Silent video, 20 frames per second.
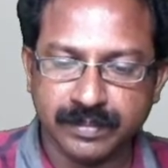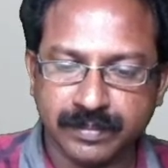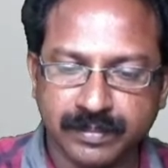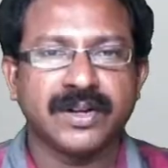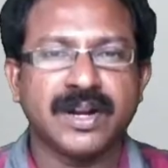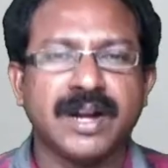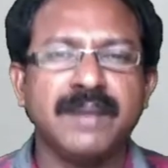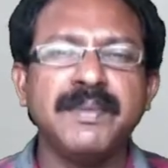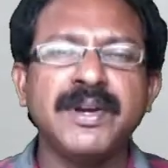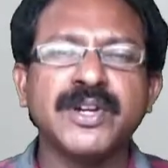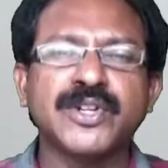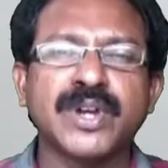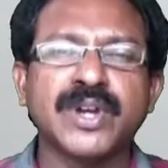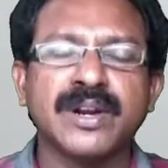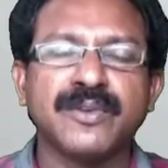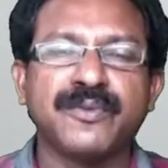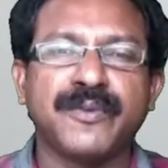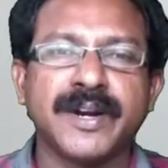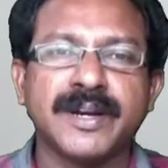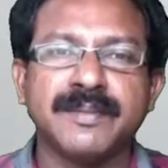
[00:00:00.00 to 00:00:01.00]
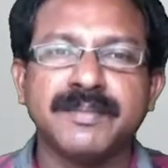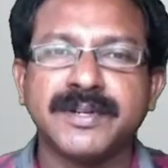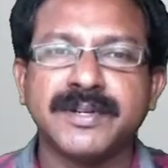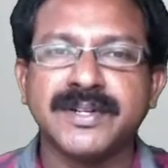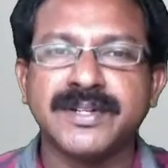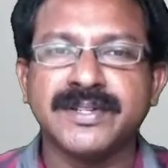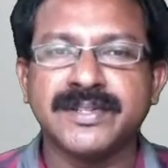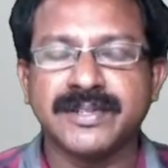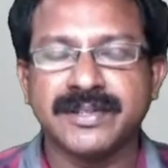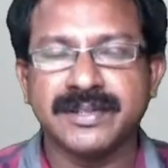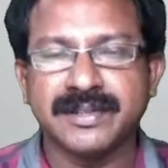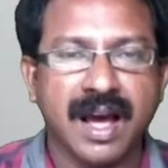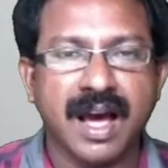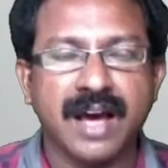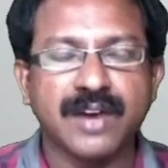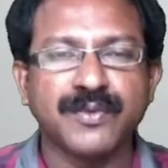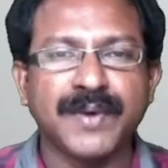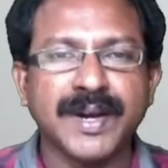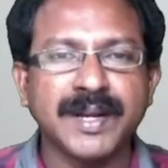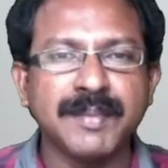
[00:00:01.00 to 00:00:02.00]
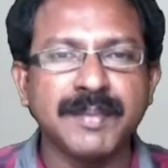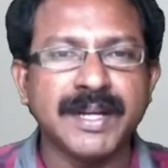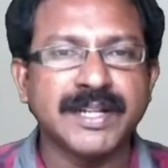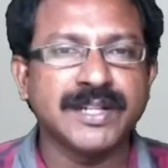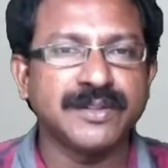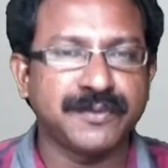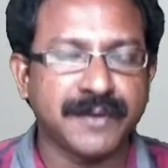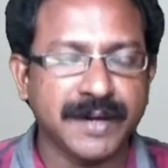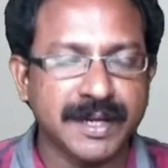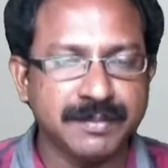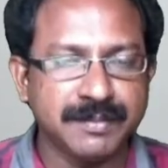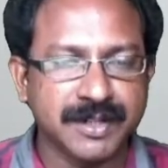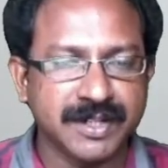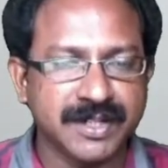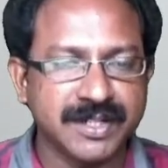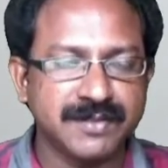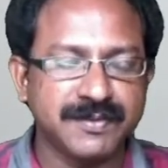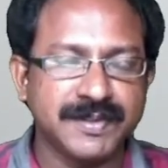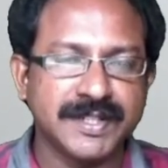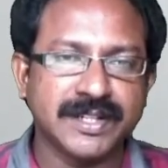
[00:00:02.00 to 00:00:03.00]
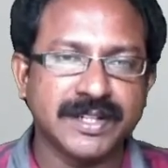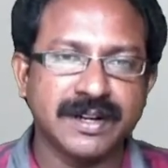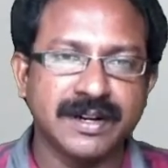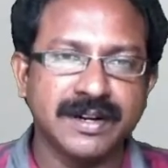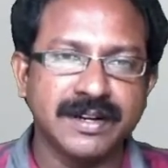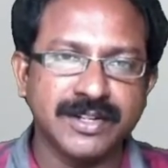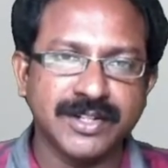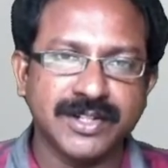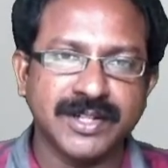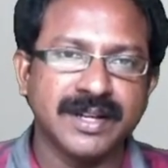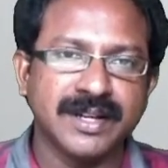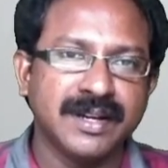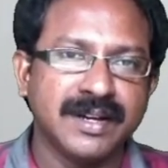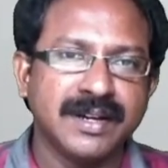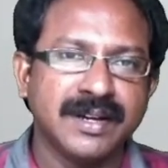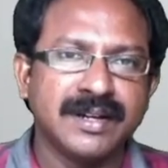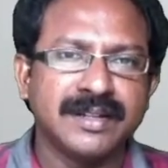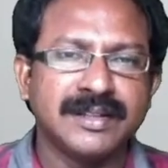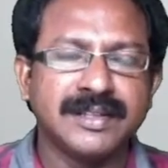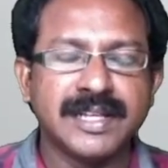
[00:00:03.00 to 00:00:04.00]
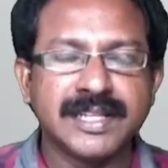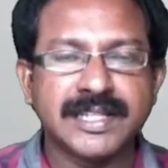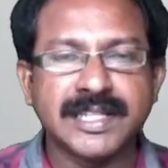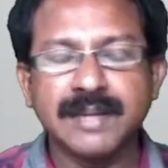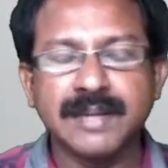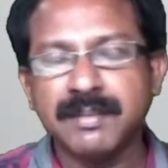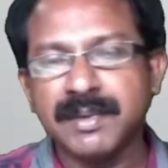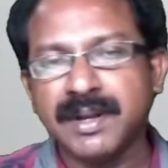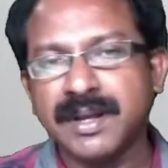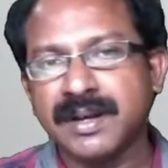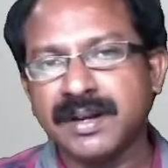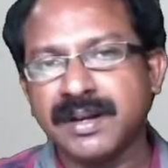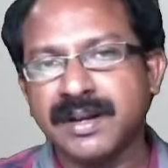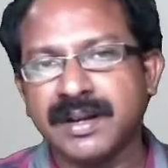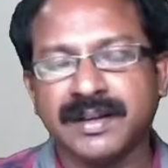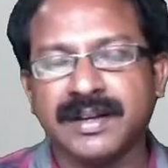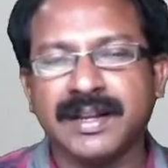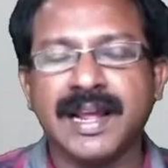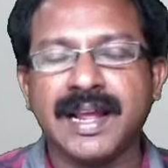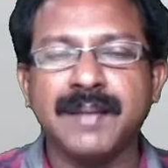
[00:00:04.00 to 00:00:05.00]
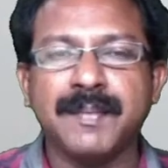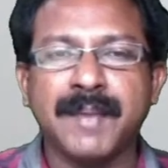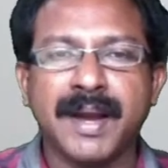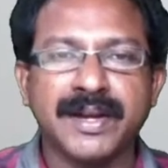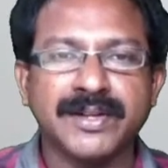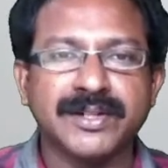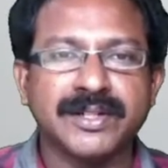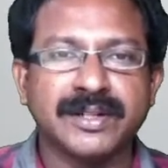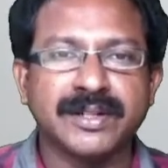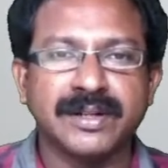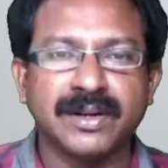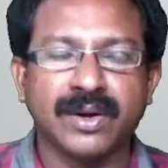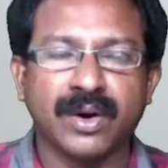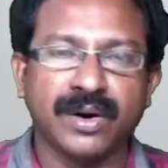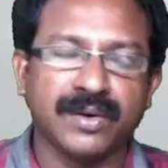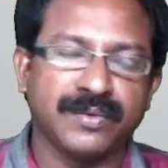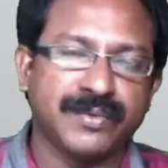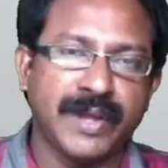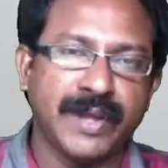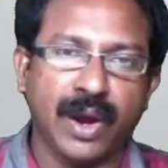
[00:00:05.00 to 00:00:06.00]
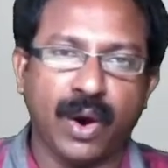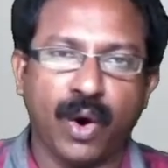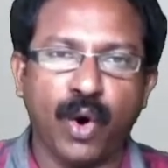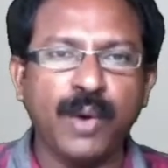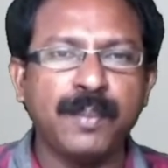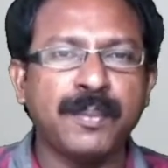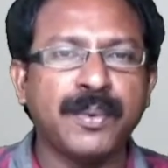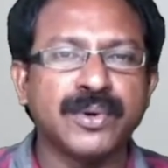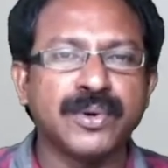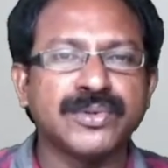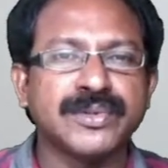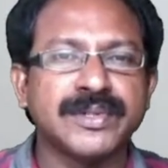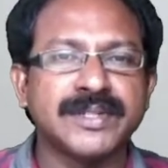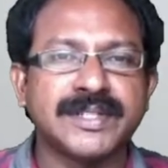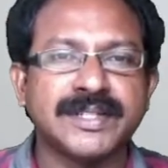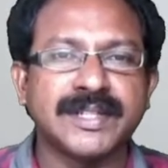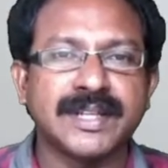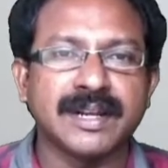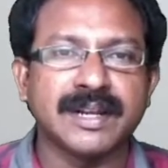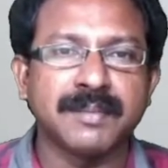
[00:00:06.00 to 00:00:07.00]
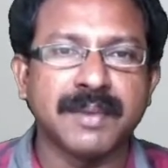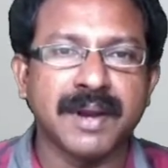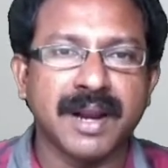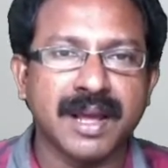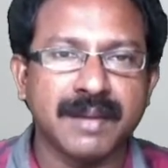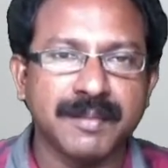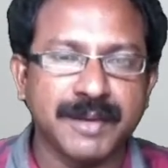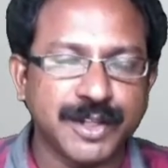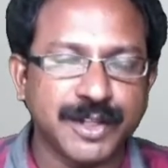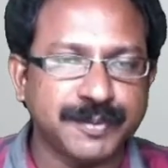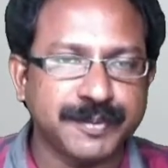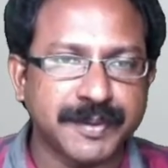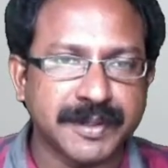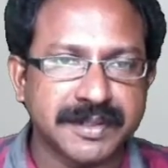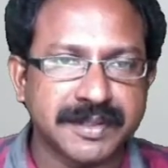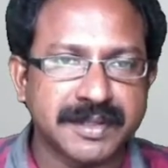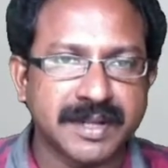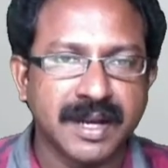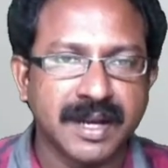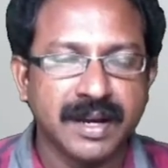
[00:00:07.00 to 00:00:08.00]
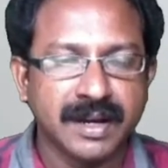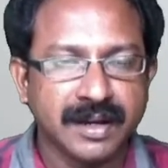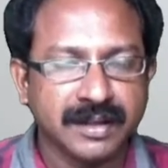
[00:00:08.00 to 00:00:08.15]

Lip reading: Commissural fibers are white matter fibers which connect the similar gray matter of the opposite cerebral hemispheres.